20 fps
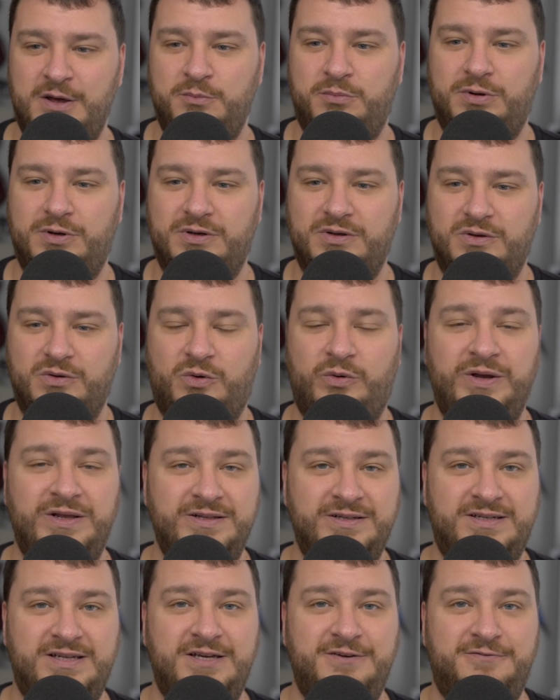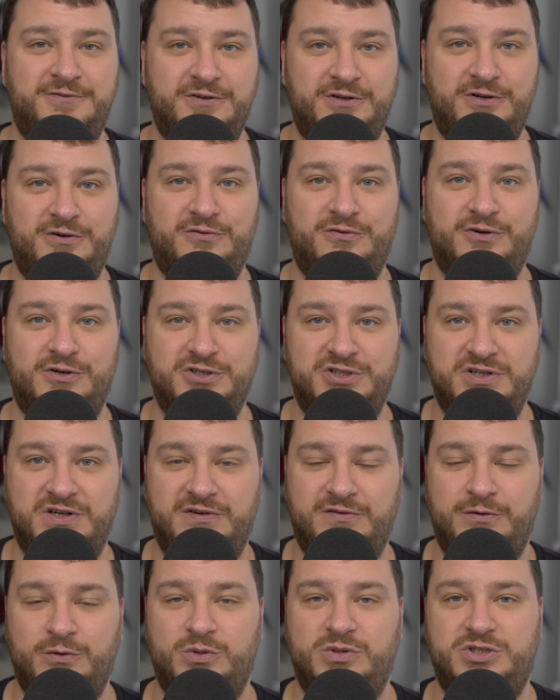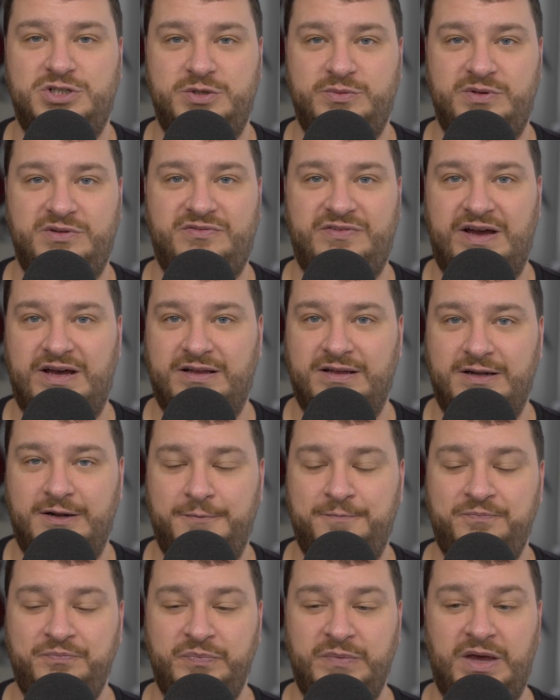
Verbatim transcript: but Queen Latifah did a version of it with Jimmy Fallon,